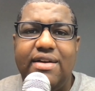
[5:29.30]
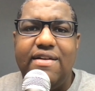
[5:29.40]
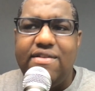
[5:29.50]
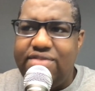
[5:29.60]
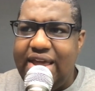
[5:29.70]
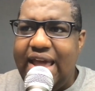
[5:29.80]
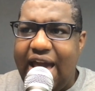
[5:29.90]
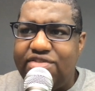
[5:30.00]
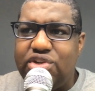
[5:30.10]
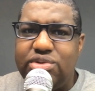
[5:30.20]
they
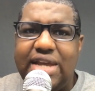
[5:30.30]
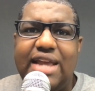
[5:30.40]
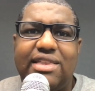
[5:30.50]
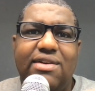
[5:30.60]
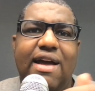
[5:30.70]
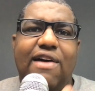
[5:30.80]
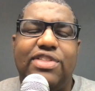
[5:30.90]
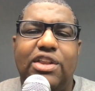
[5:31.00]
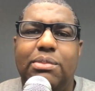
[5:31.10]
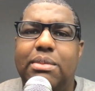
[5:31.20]
have to take their health
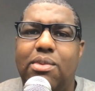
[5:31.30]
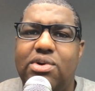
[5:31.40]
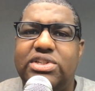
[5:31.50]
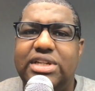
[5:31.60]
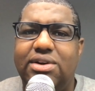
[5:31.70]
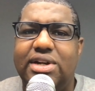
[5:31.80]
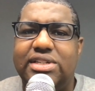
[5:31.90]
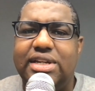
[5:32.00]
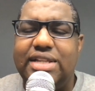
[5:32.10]
a little bit more seriously.